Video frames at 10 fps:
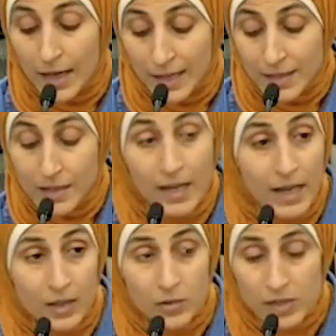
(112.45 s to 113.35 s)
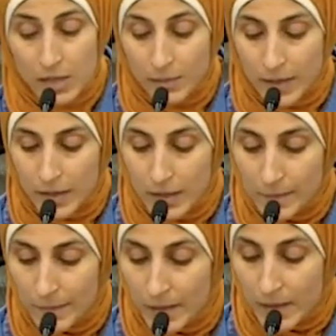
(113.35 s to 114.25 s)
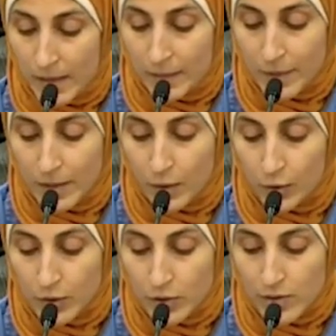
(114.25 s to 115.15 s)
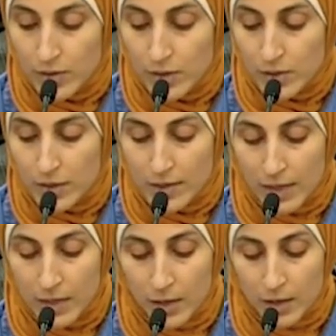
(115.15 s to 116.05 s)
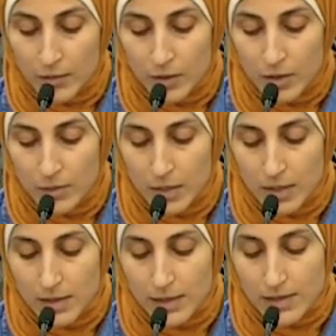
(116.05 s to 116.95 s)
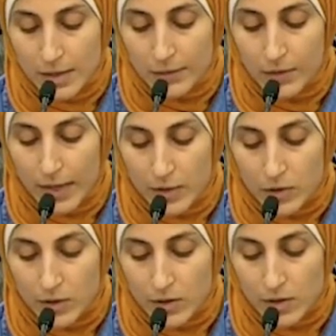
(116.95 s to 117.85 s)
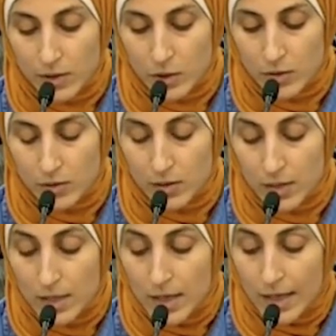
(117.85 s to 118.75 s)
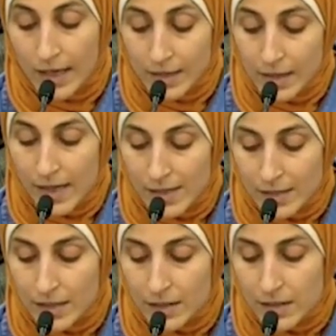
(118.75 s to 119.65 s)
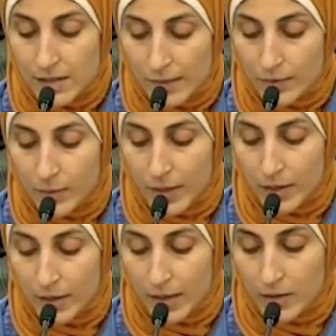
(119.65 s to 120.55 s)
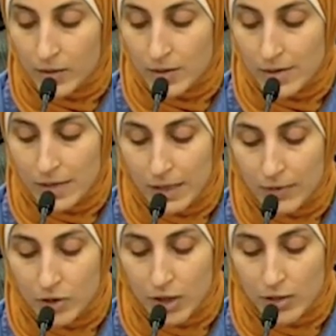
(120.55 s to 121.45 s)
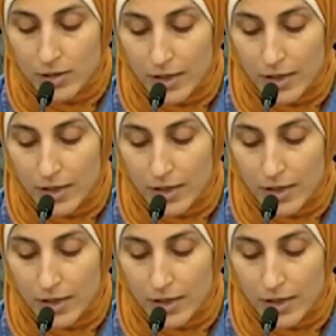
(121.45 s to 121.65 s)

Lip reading: Adil and Hussein Berry have been the only trustees to attend our community meetings on several ed justice issues. Adil has attended several parent gatherings and even shared